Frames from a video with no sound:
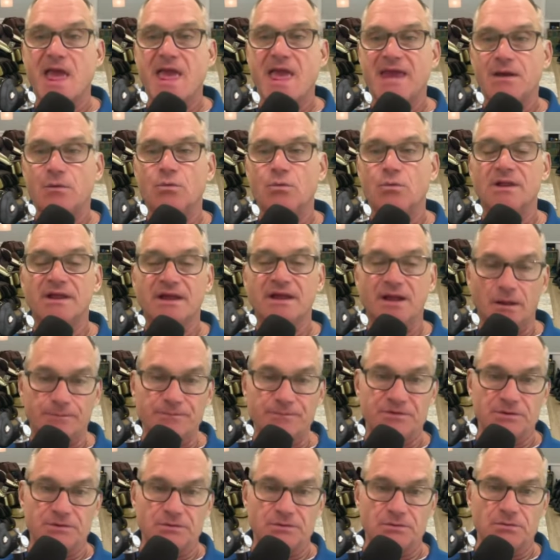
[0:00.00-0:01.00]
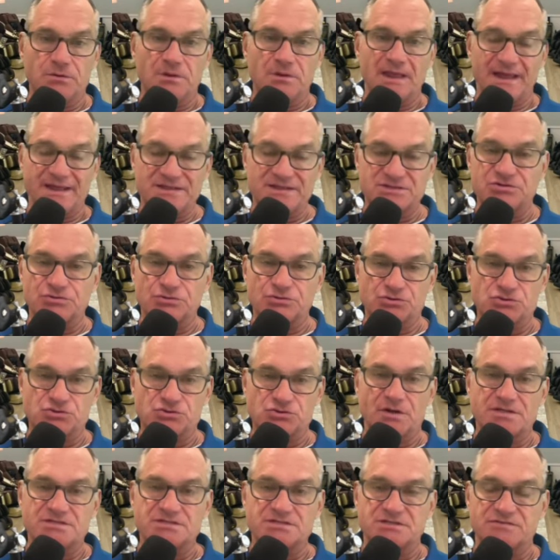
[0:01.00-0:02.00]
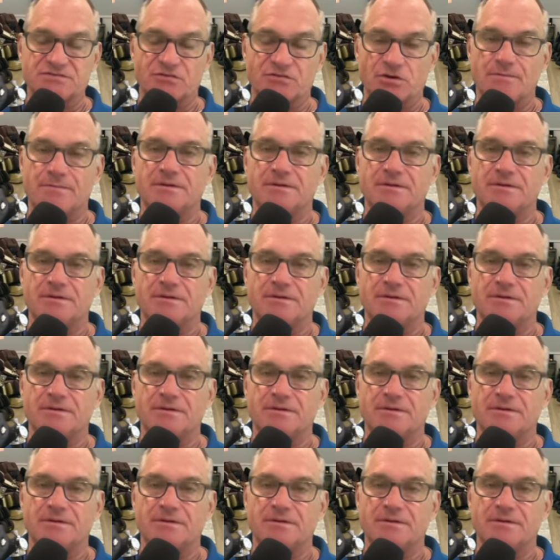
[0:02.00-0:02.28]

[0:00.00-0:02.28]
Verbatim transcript: and we'll help you. We'll answer those questions for you.